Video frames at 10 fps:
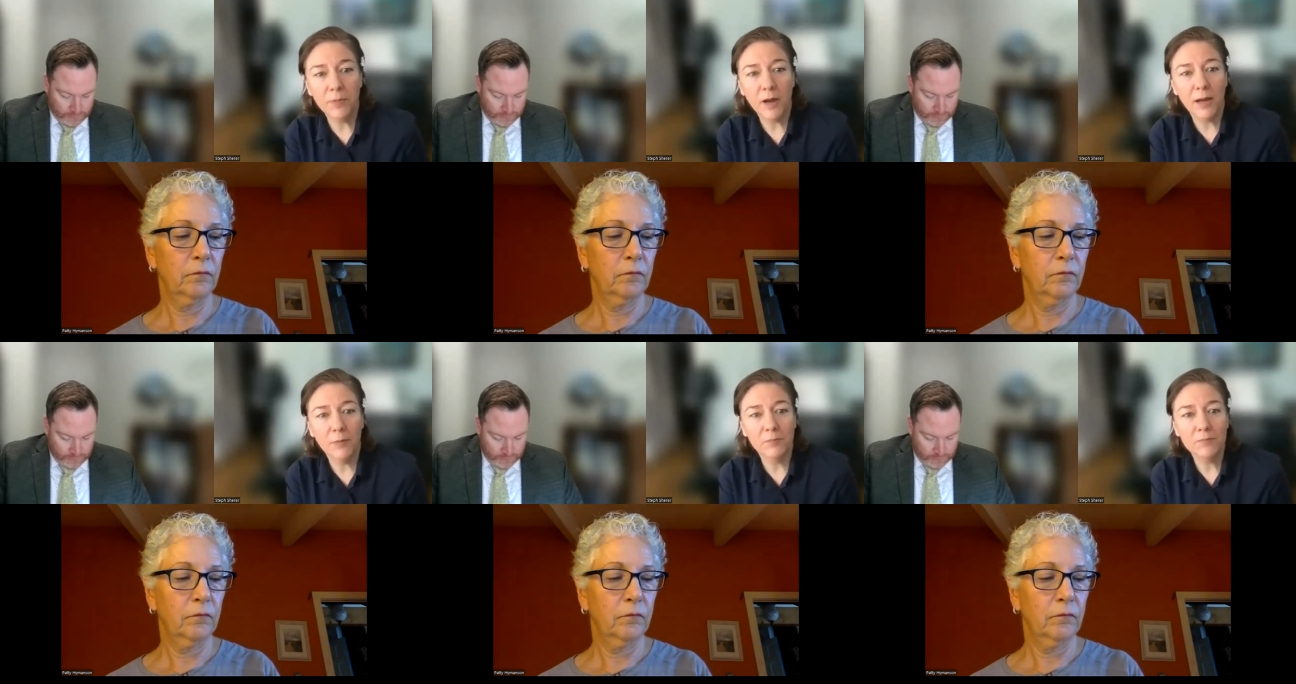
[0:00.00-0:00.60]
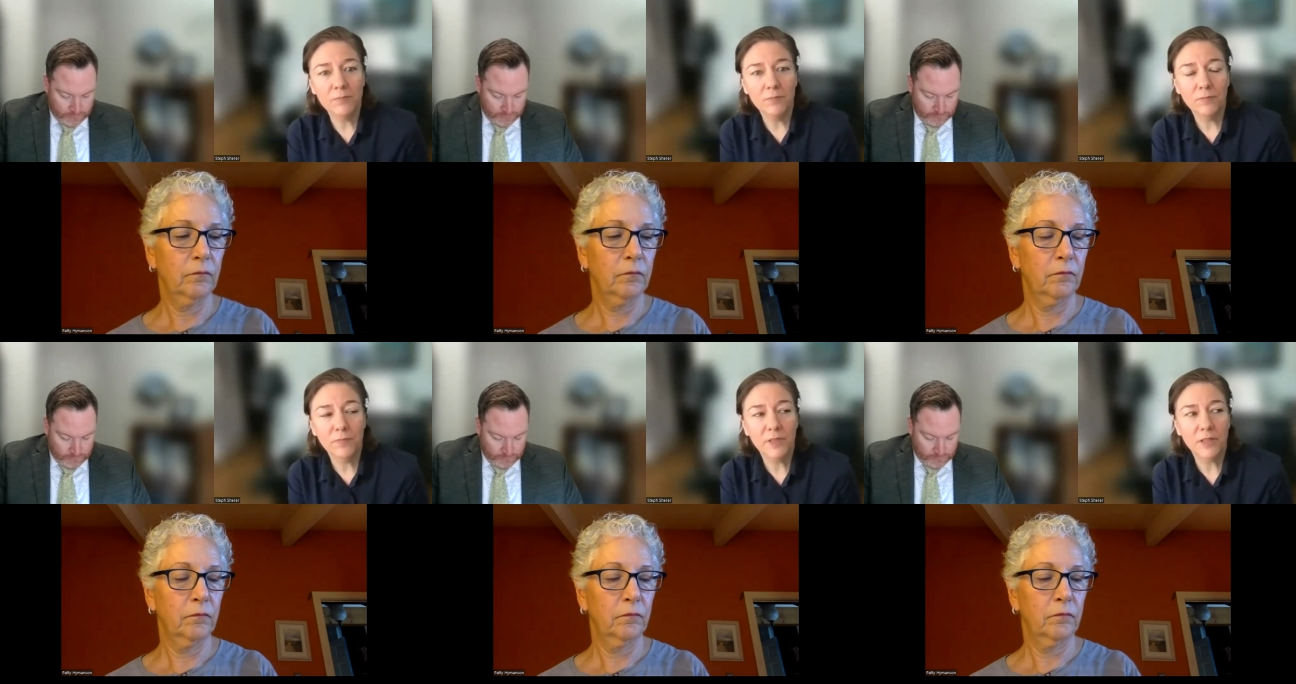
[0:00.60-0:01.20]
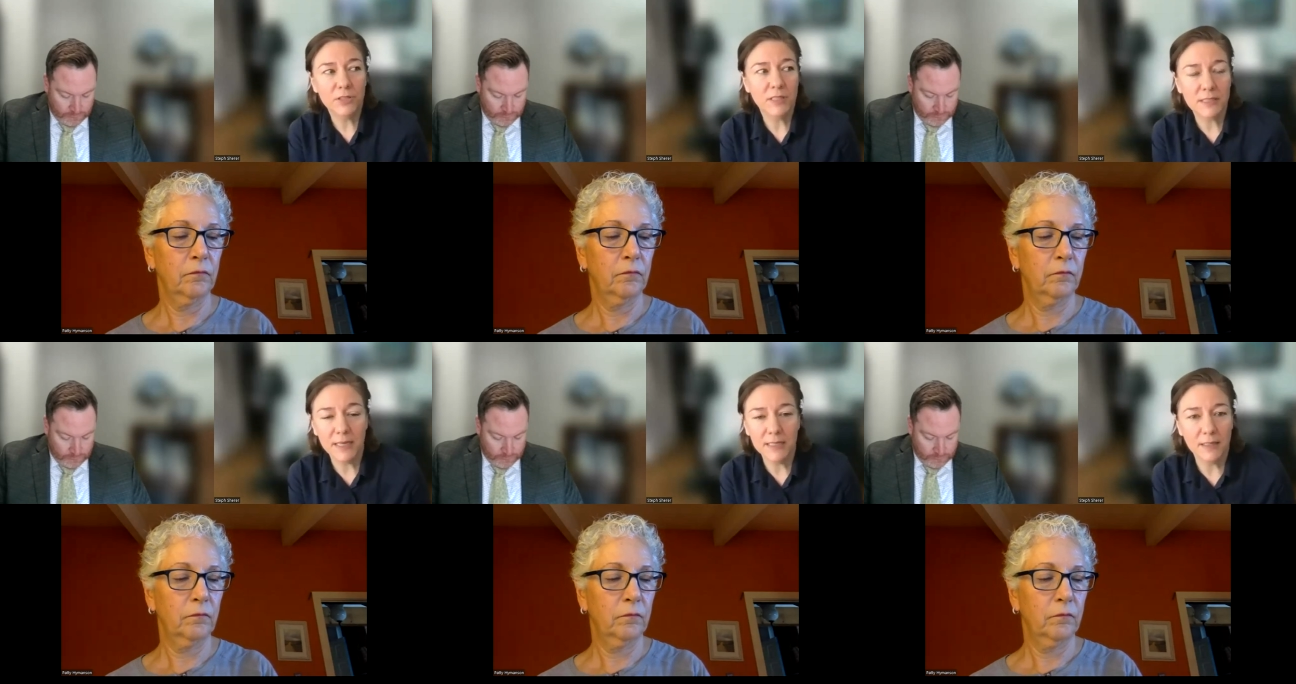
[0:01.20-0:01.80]
Speaker 1: Um, there's a
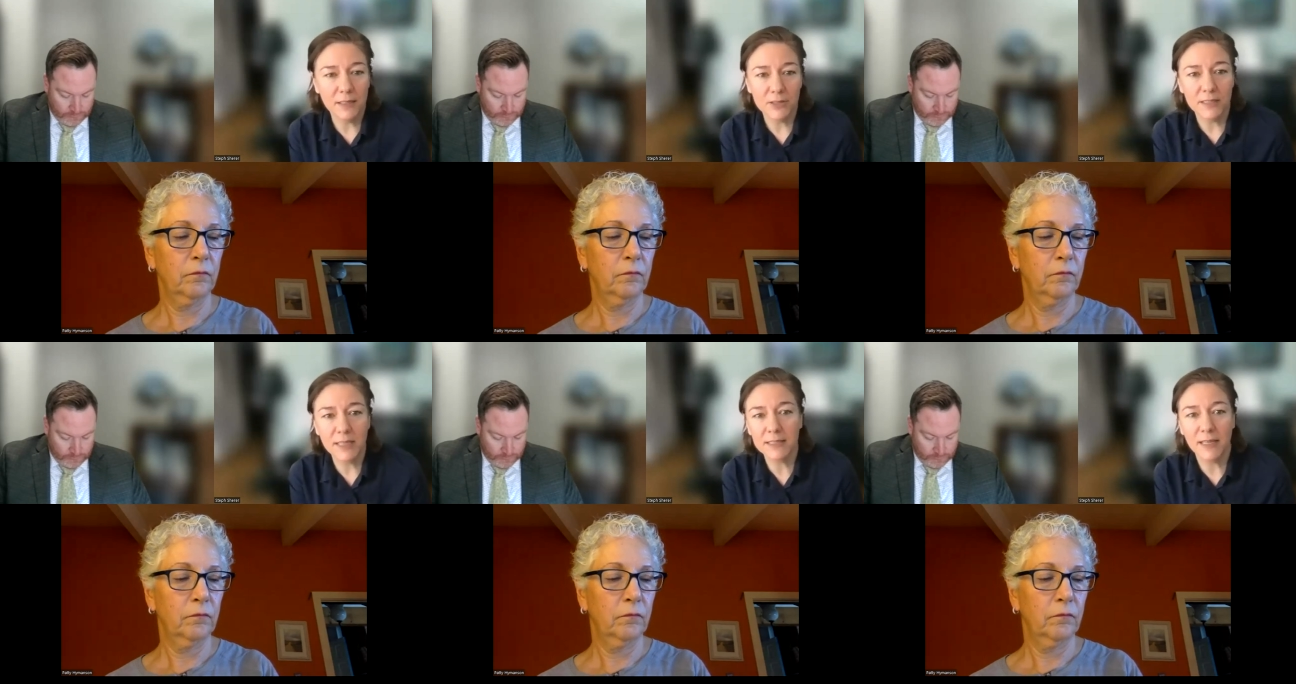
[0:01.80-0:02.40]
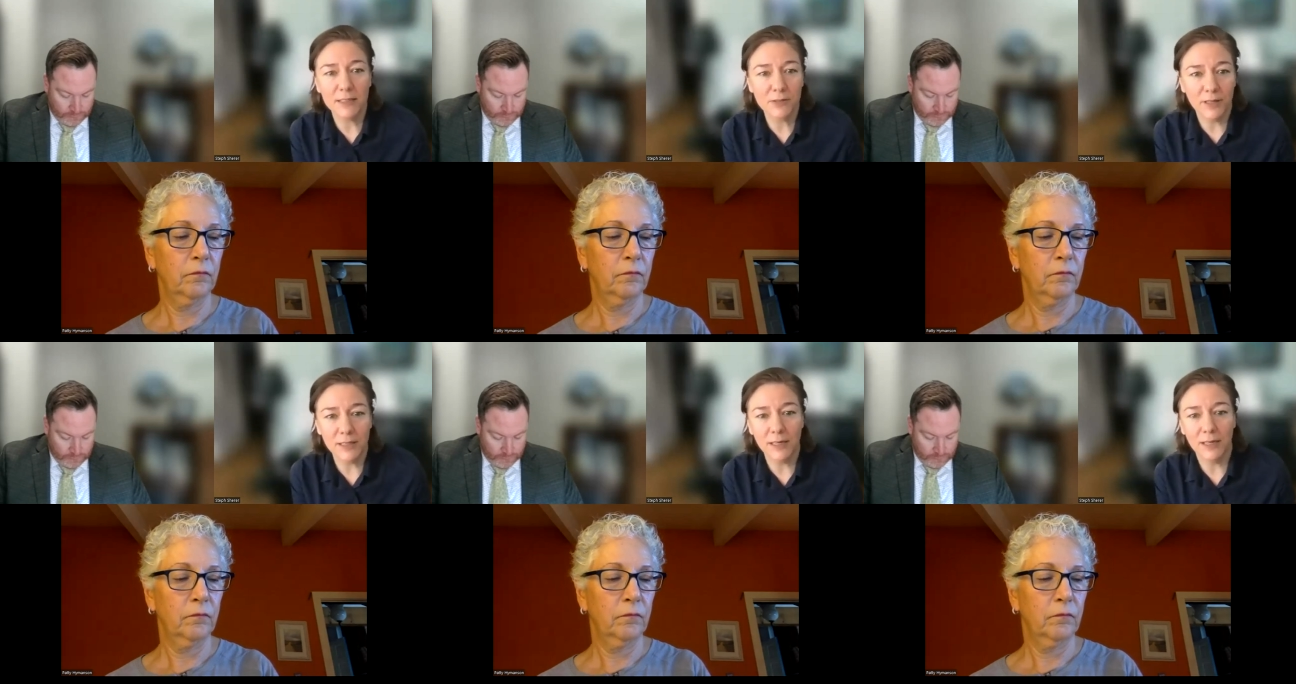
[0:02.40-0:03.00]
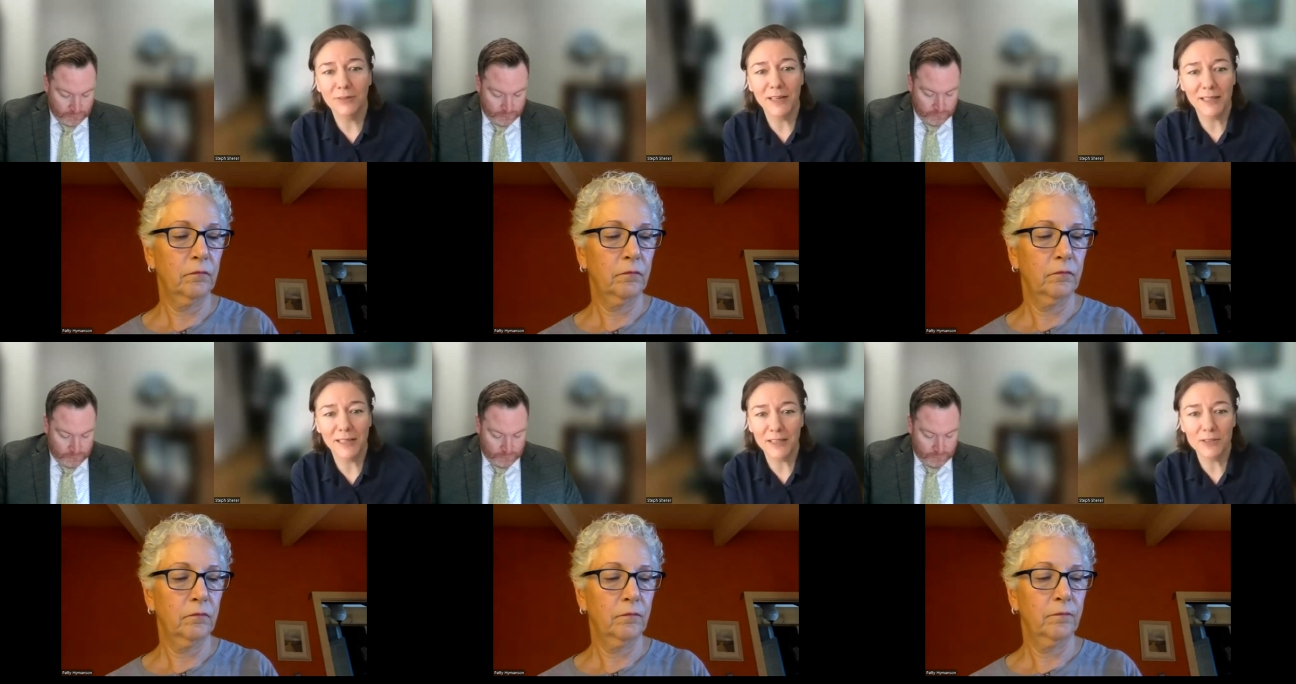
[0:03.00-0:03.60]
taste, there's a test case right there, right?
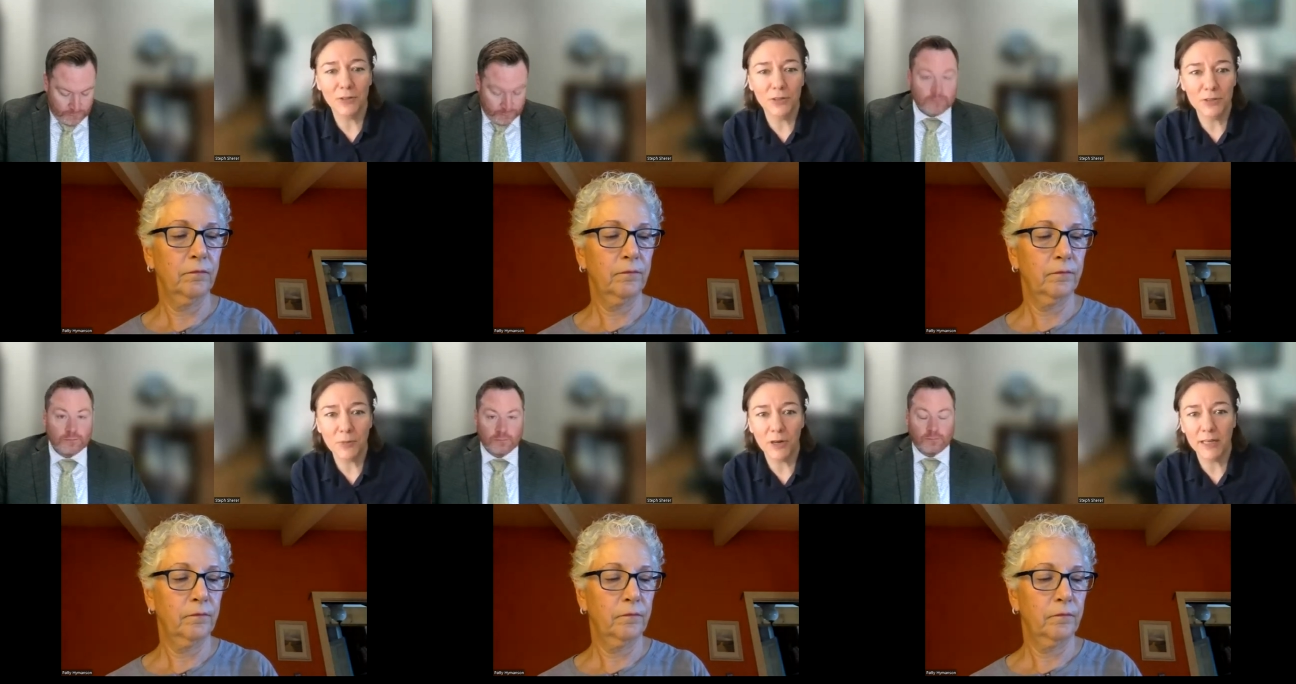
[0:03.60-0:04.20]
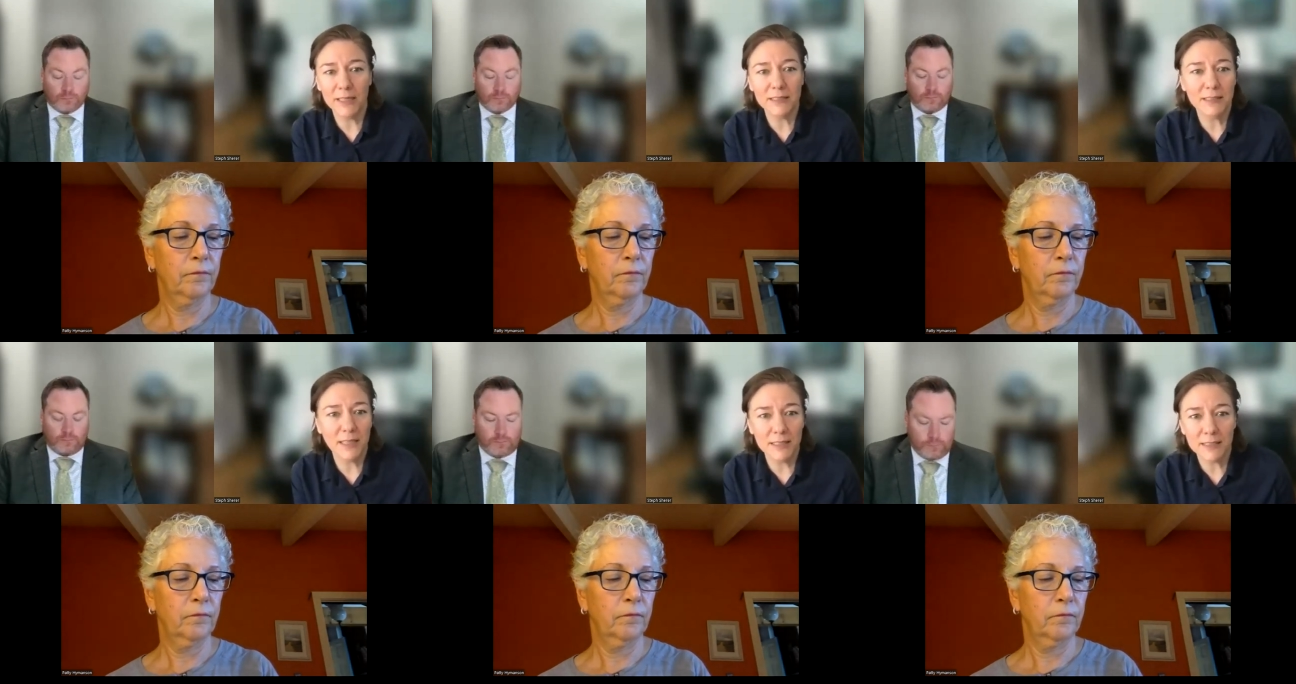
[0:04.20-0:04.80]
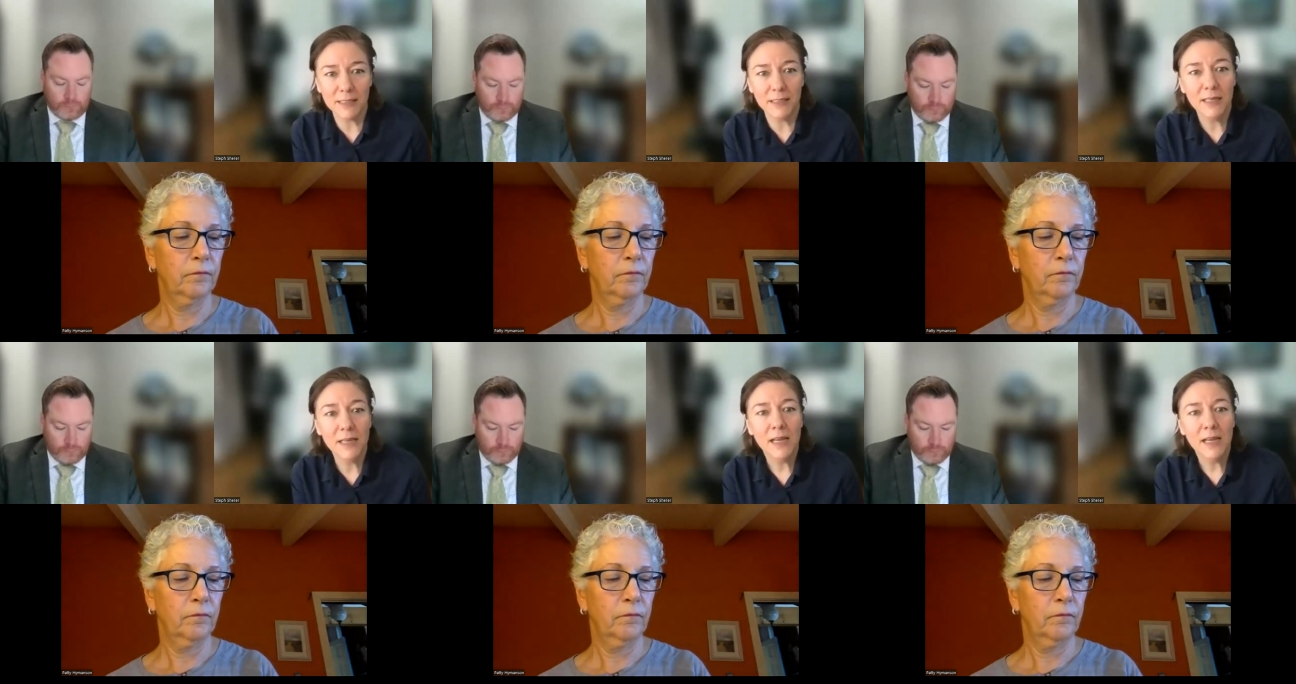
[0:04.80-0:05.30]
Like the adult use market is tested